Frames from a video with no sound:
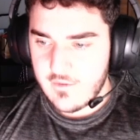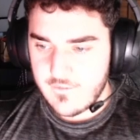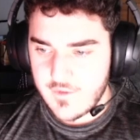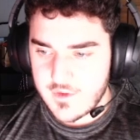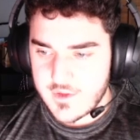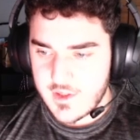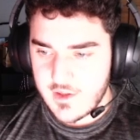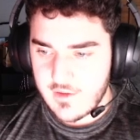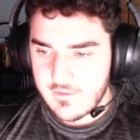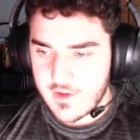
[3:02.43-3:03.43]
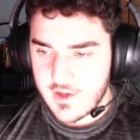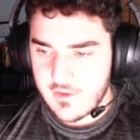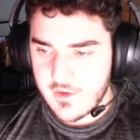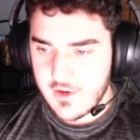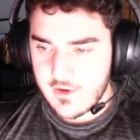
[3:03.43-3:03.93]
If you see offer
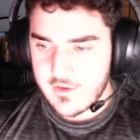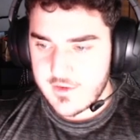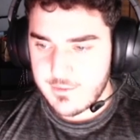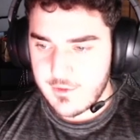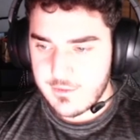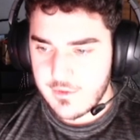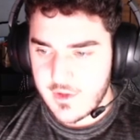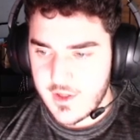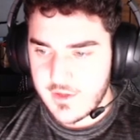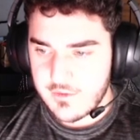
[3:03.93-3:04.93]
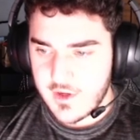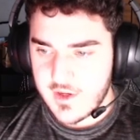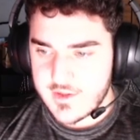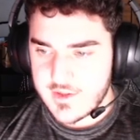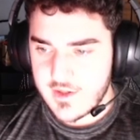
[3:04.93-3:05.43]
count here, this purple line
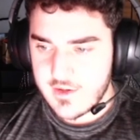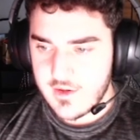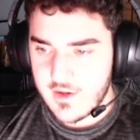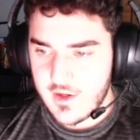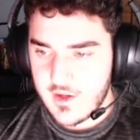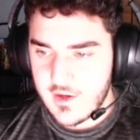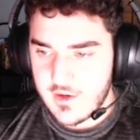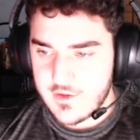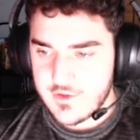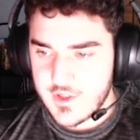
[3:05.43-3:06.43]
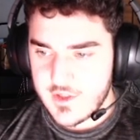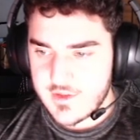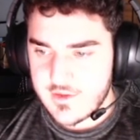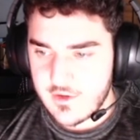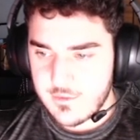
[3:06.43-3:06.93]
rising,
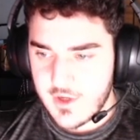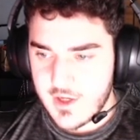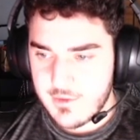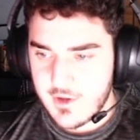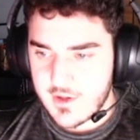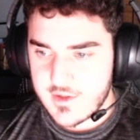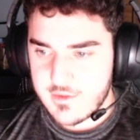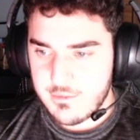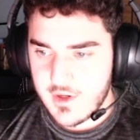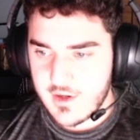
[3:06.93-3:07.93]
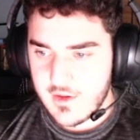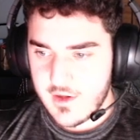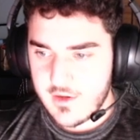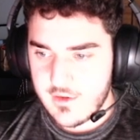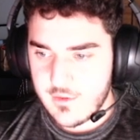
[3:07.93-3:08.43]
chances are buy box, pink
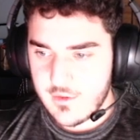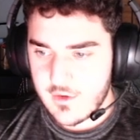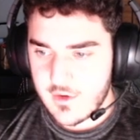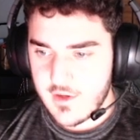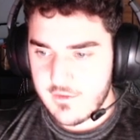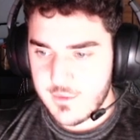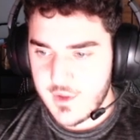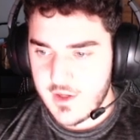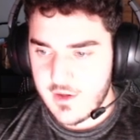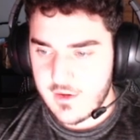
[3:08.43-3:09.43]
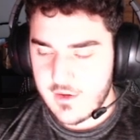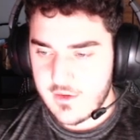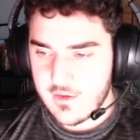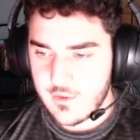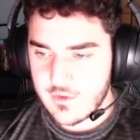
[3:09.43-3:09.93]
line, or FBA,
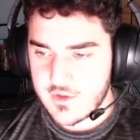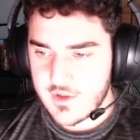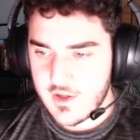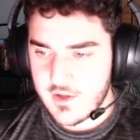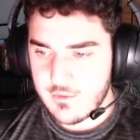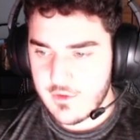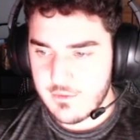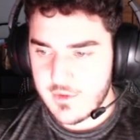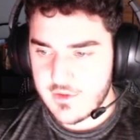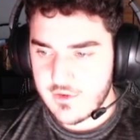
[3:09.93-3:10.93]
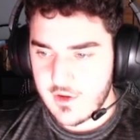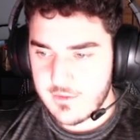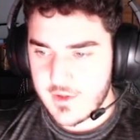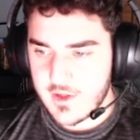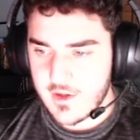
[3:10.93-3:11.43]
orange line will be
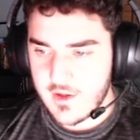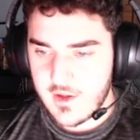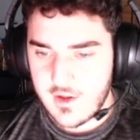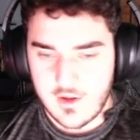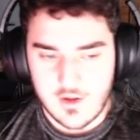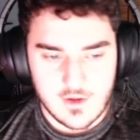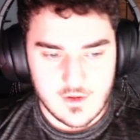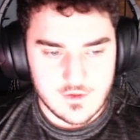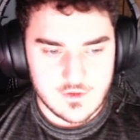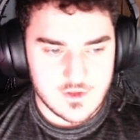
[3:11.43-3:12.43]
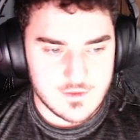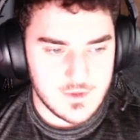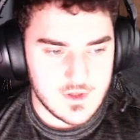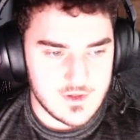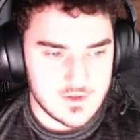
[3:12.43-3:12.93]
dropping. Just
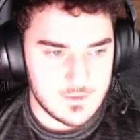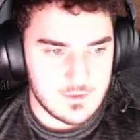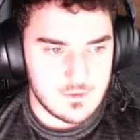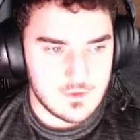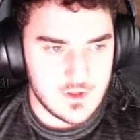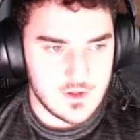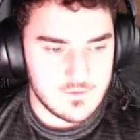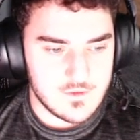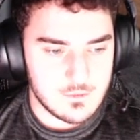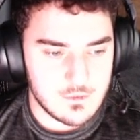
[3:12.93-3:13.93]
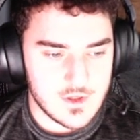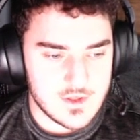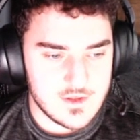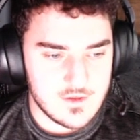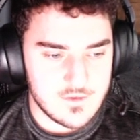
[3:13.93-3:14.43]
because people love to brick
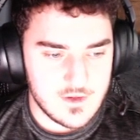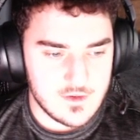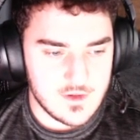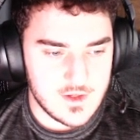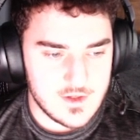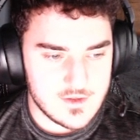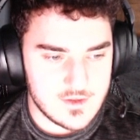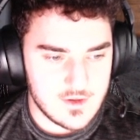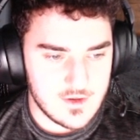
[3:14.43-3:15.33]
stuff nowadays.